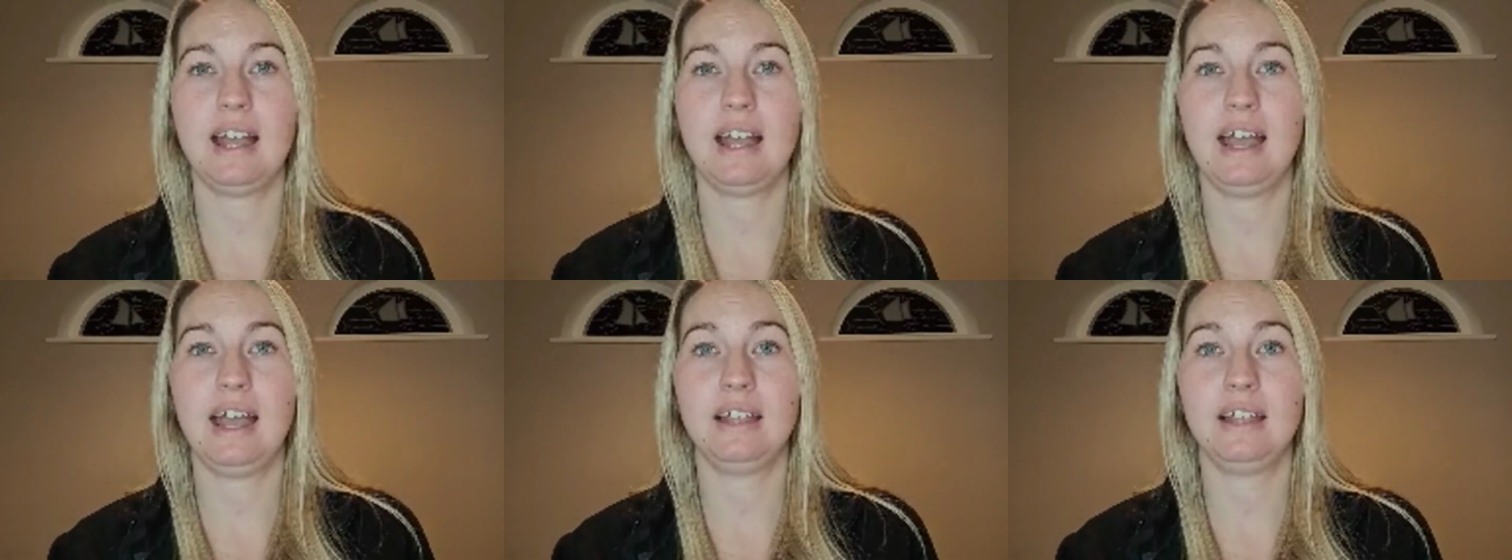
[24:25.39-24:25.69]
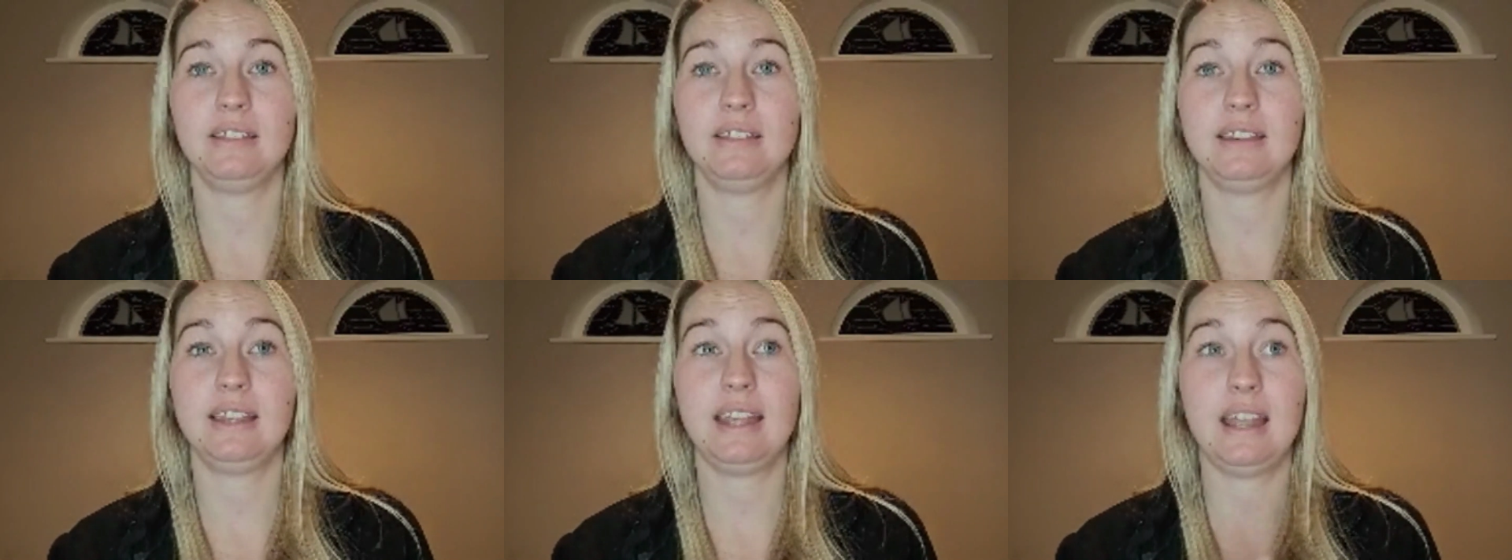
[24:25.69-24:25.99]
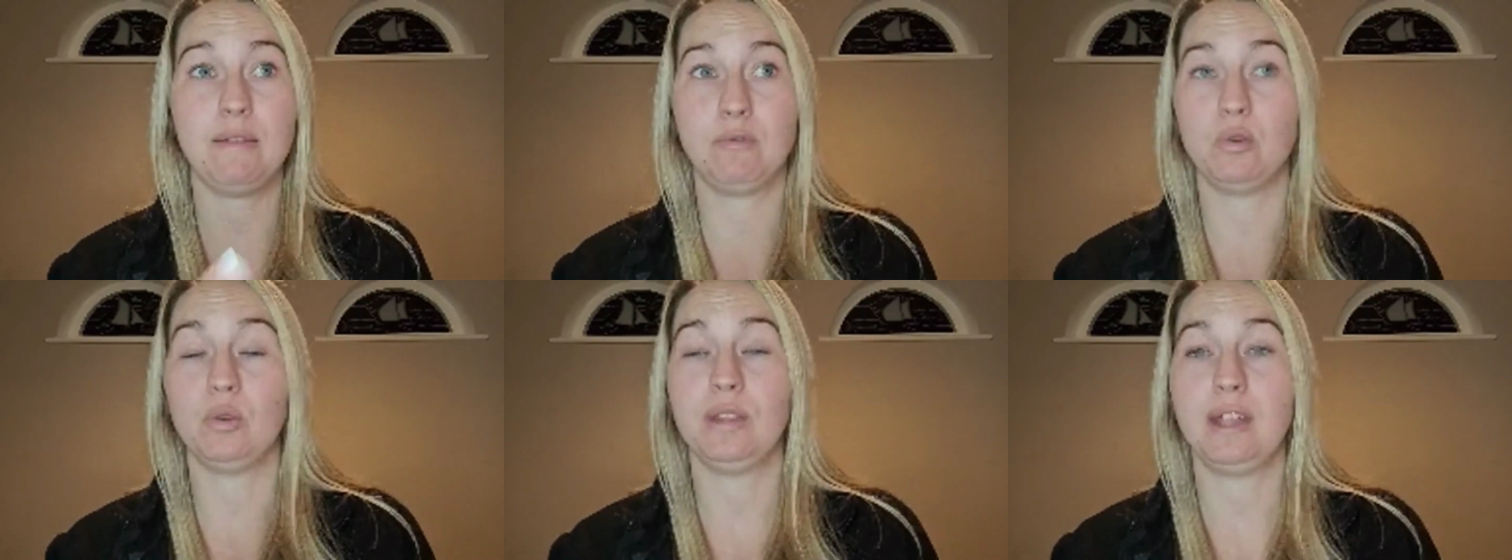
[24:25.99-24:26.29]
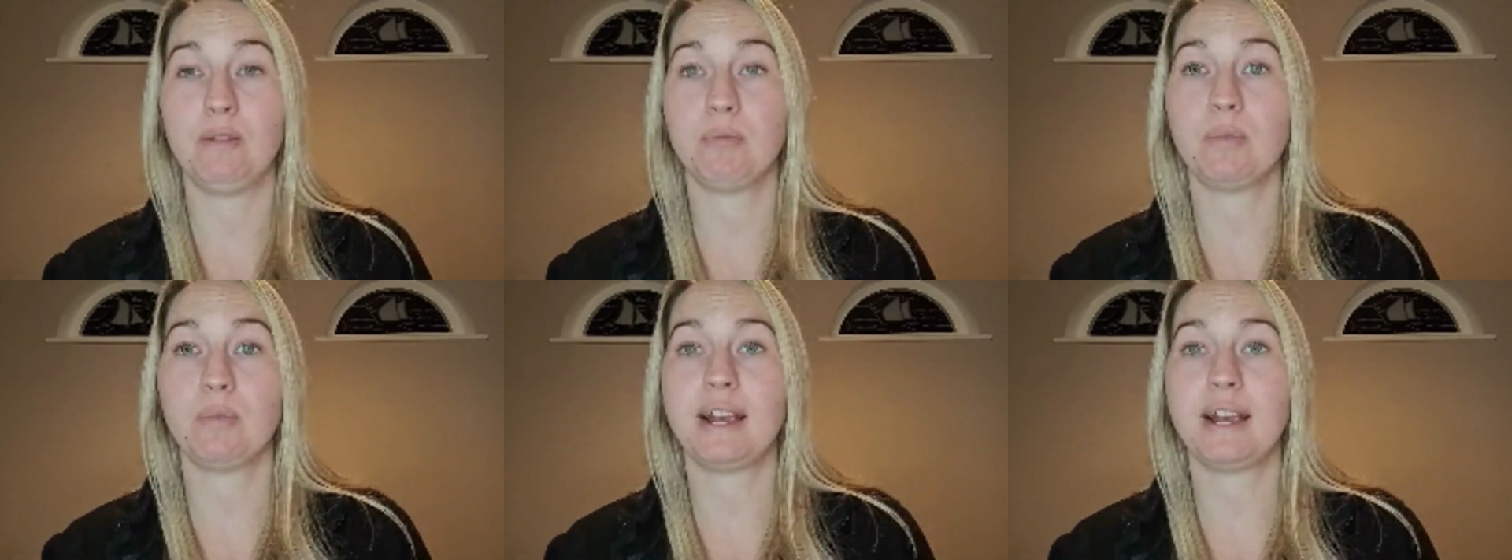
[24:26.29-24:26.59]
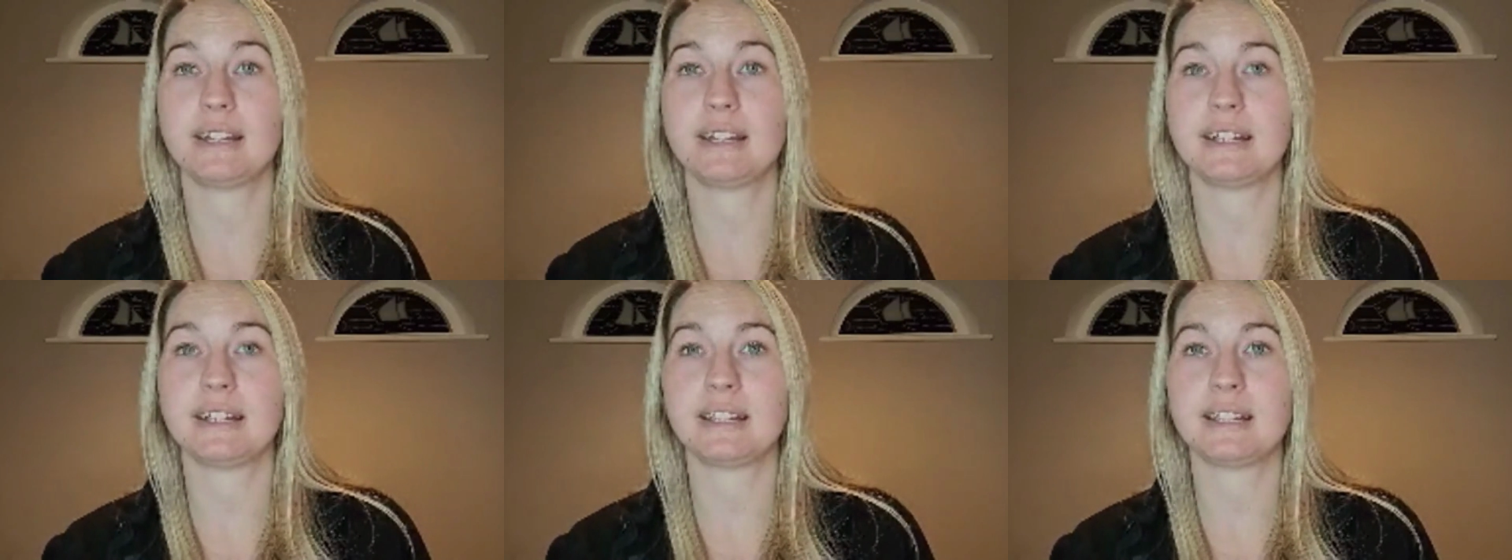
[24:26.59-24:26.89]
and therefore they've
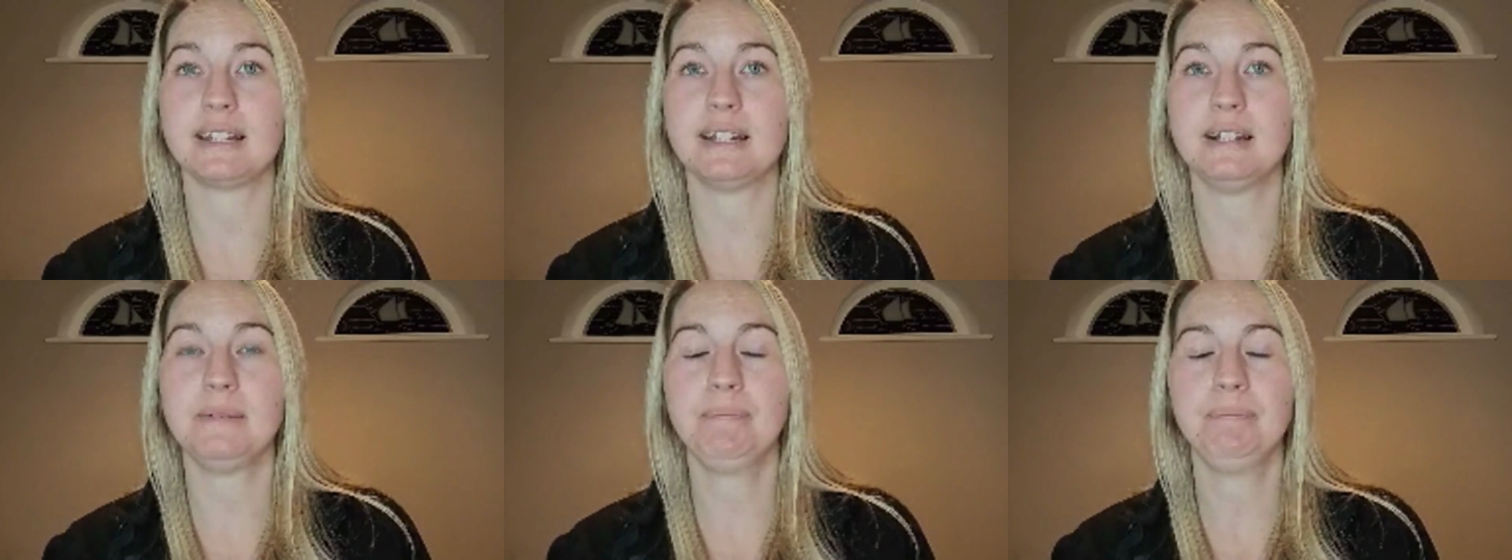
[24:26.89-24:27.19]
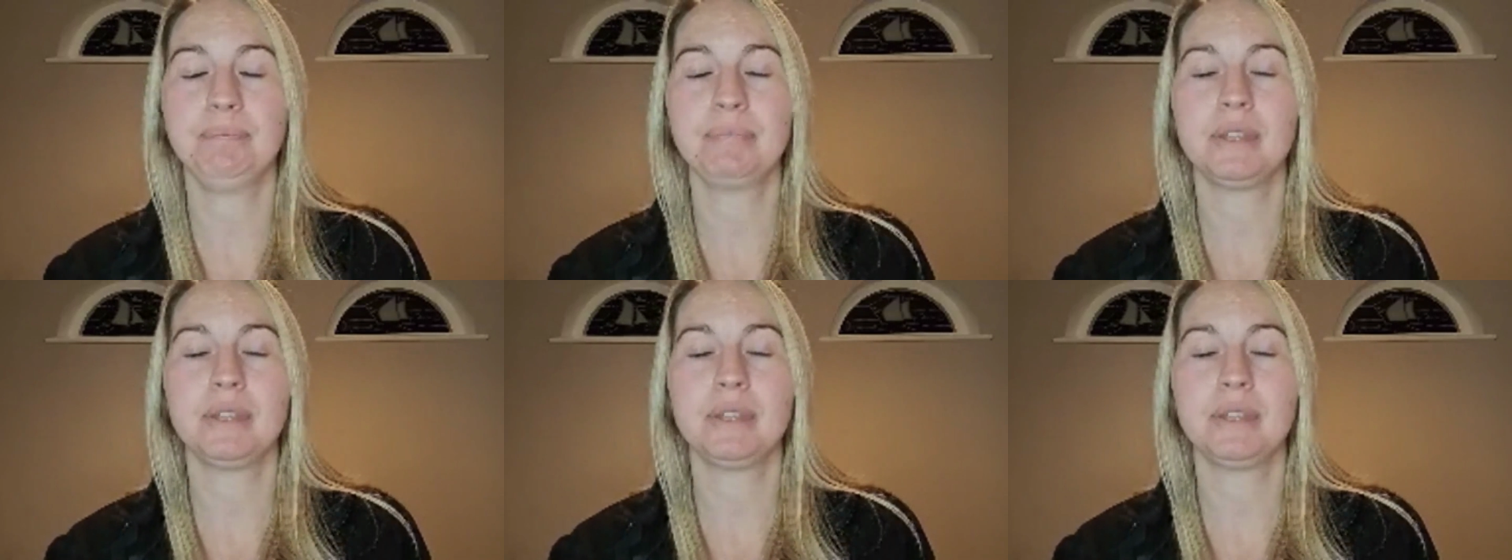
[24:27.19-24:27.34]
practiced it?